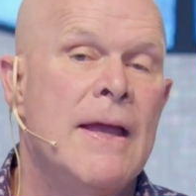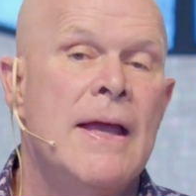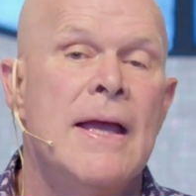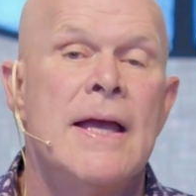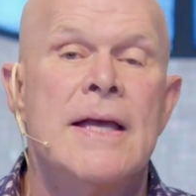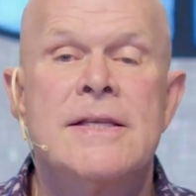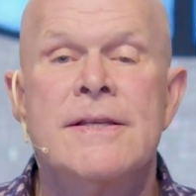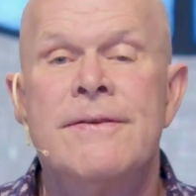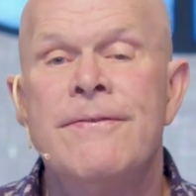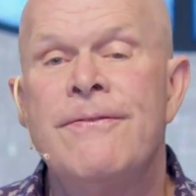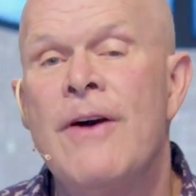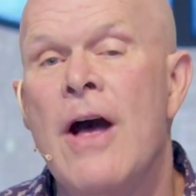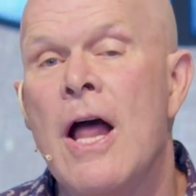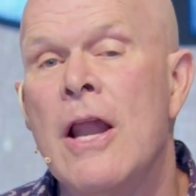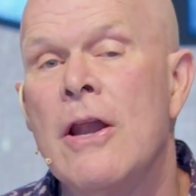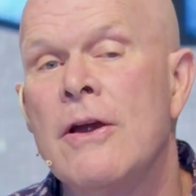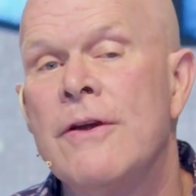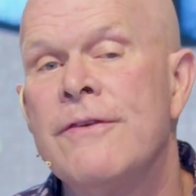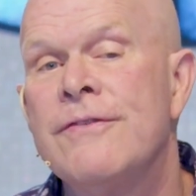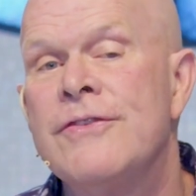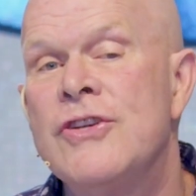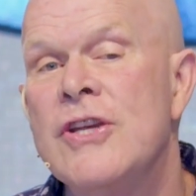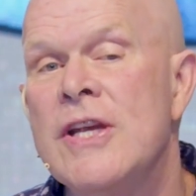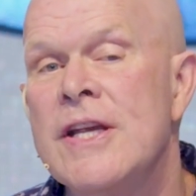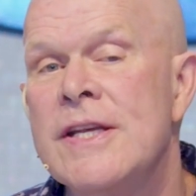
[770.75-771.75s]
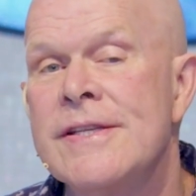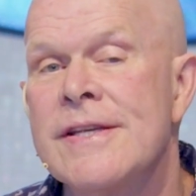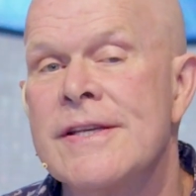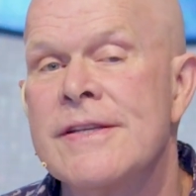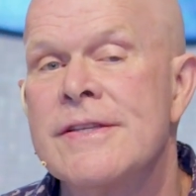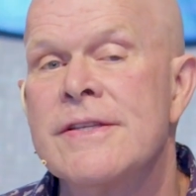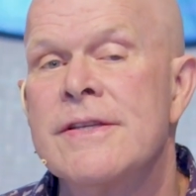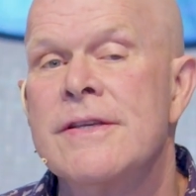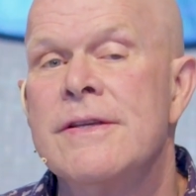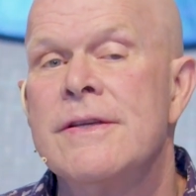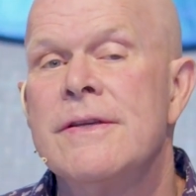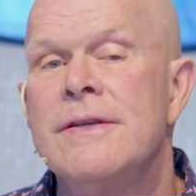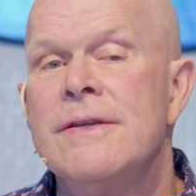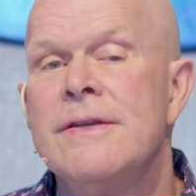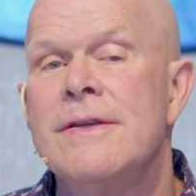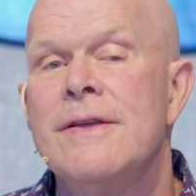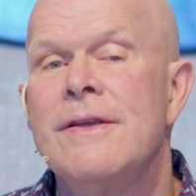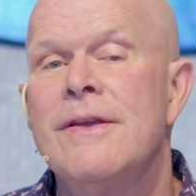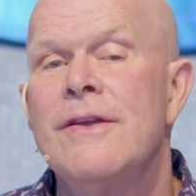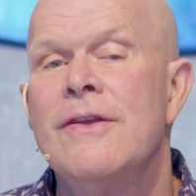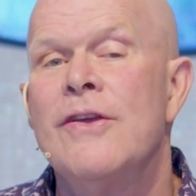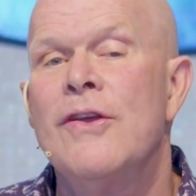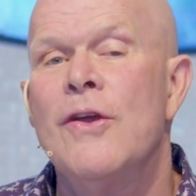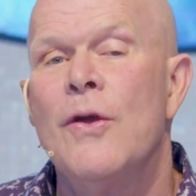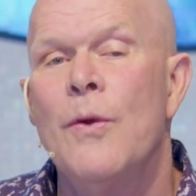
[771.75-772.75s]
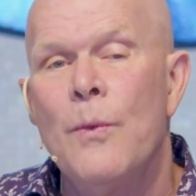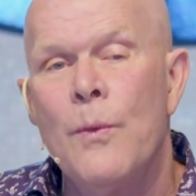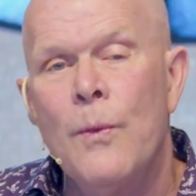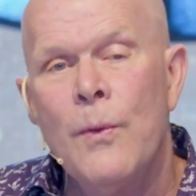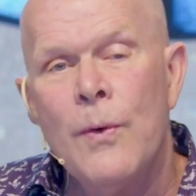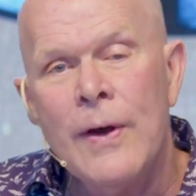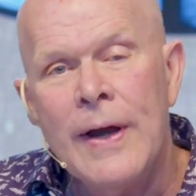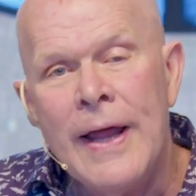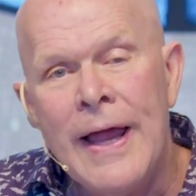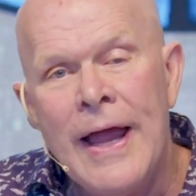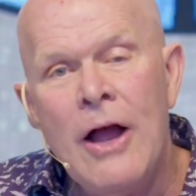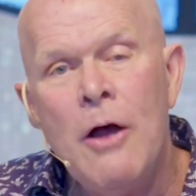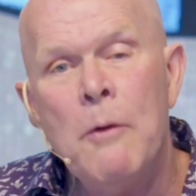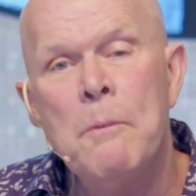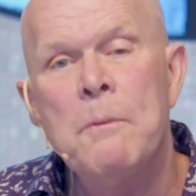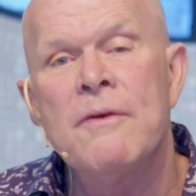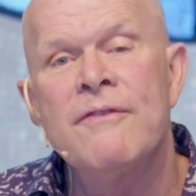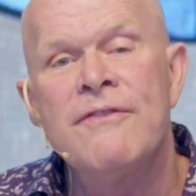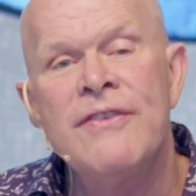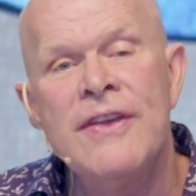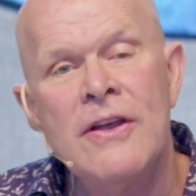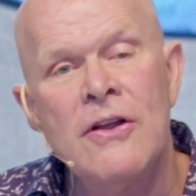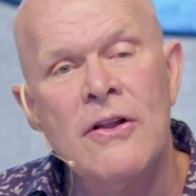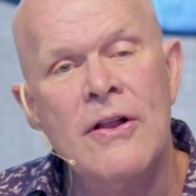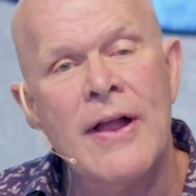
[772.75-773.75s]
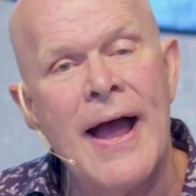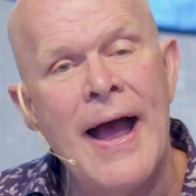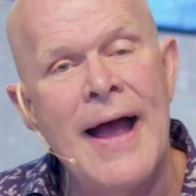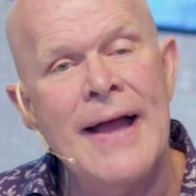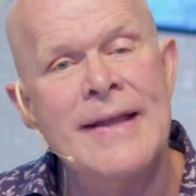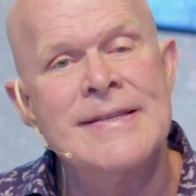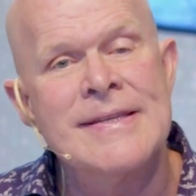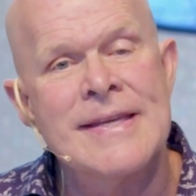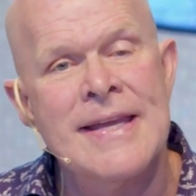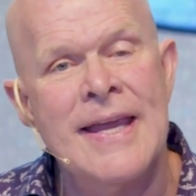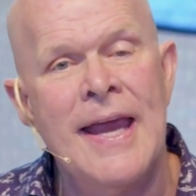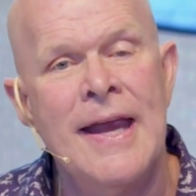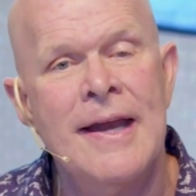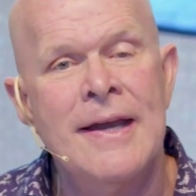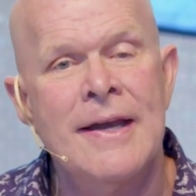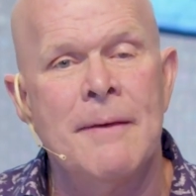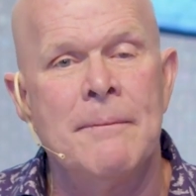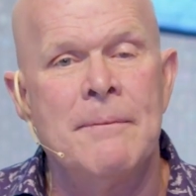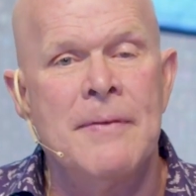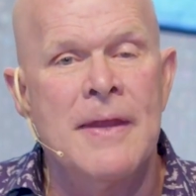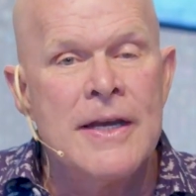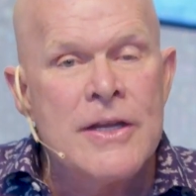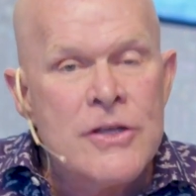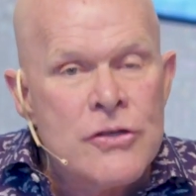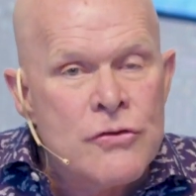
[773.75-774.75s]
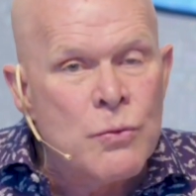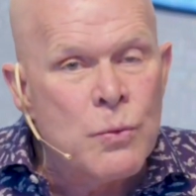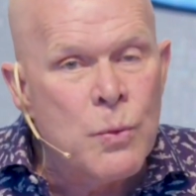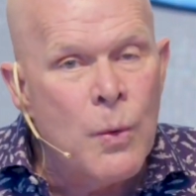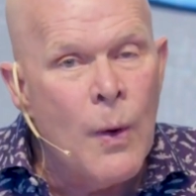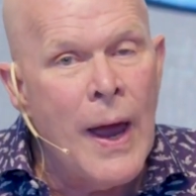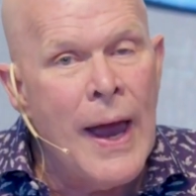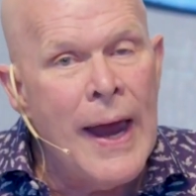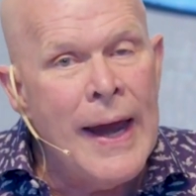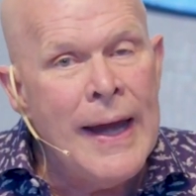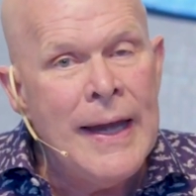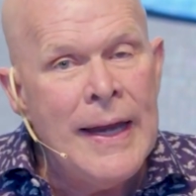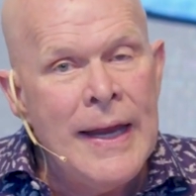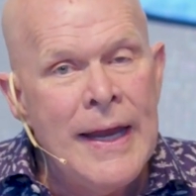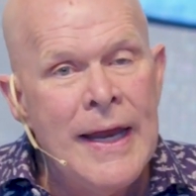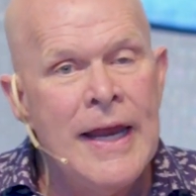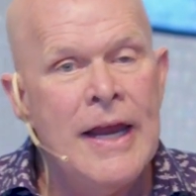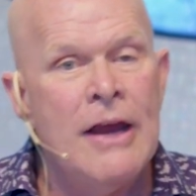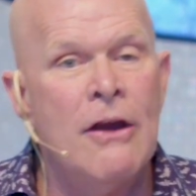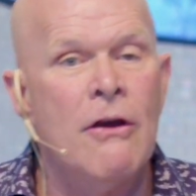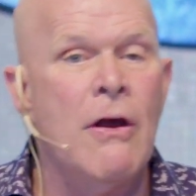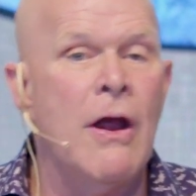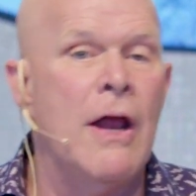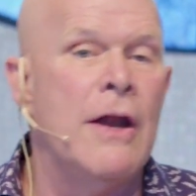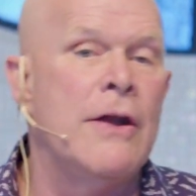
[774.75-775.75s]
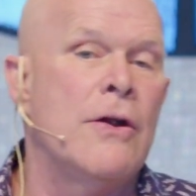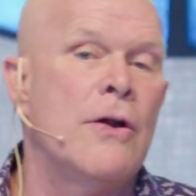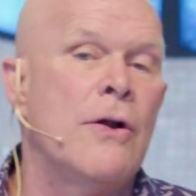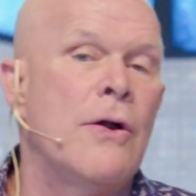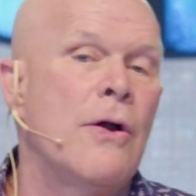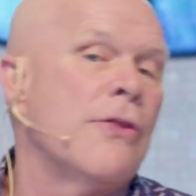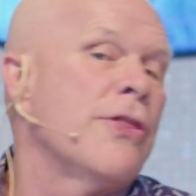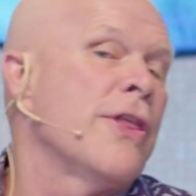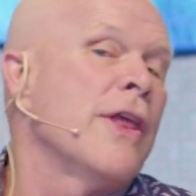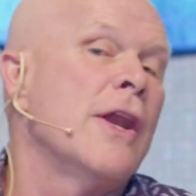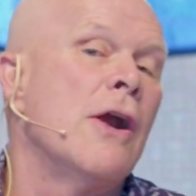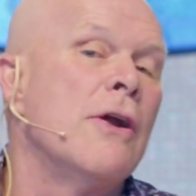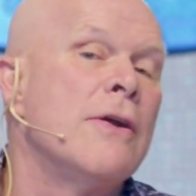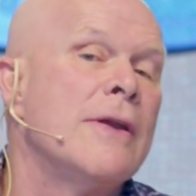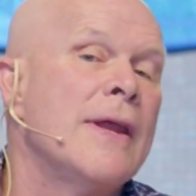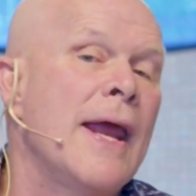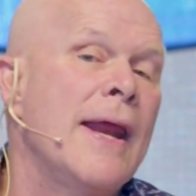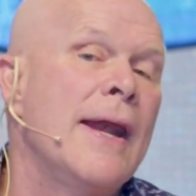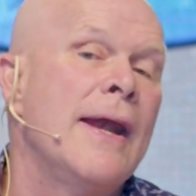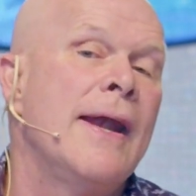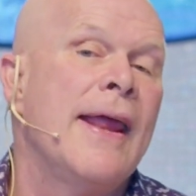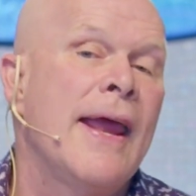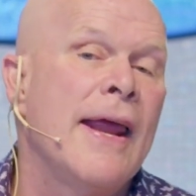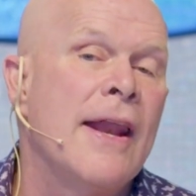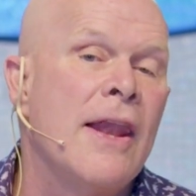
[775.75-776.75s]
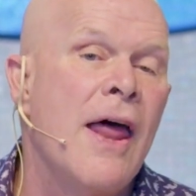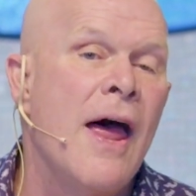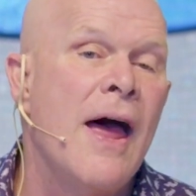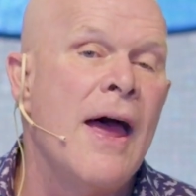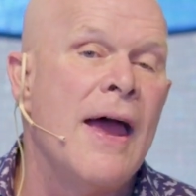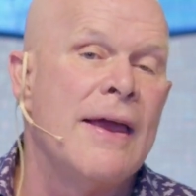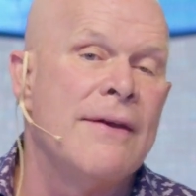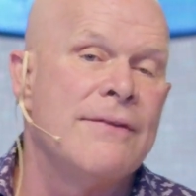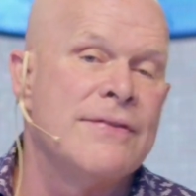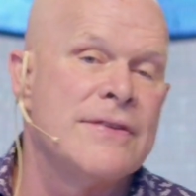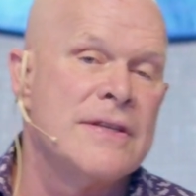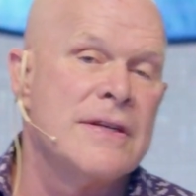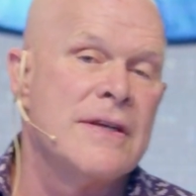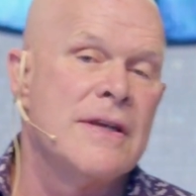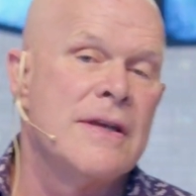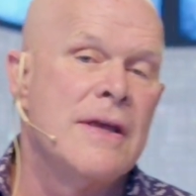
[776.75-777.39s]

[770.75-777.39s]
As a follower of Jesus, we're to help reveal God's kingdom that is right here on earth in our day-to-day lives.